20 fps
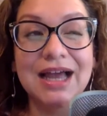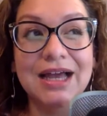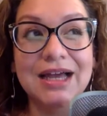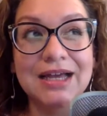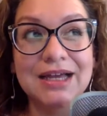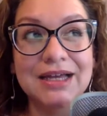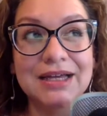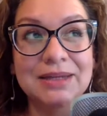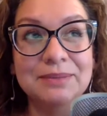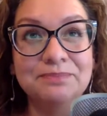
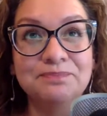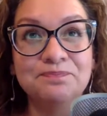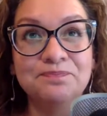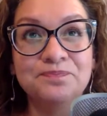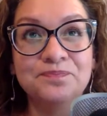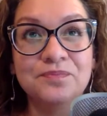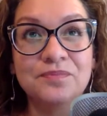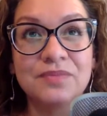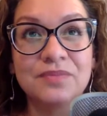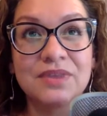um,
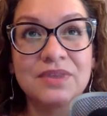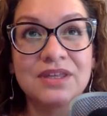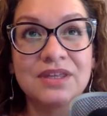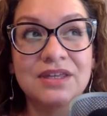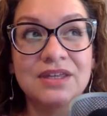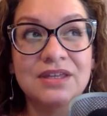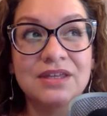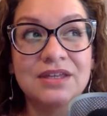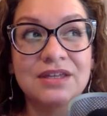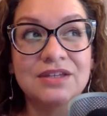
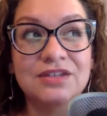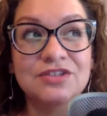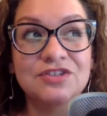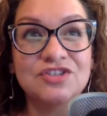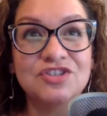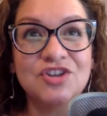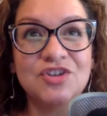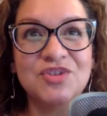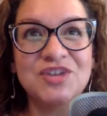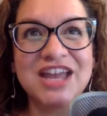
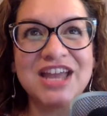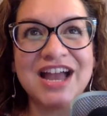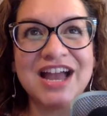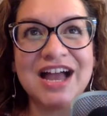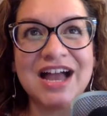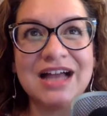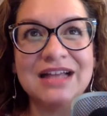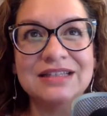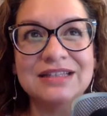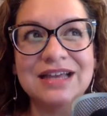so
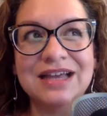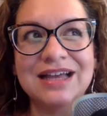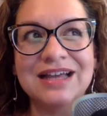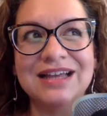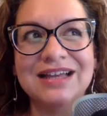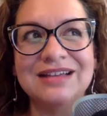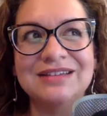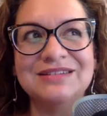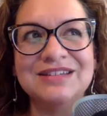yeah, uh,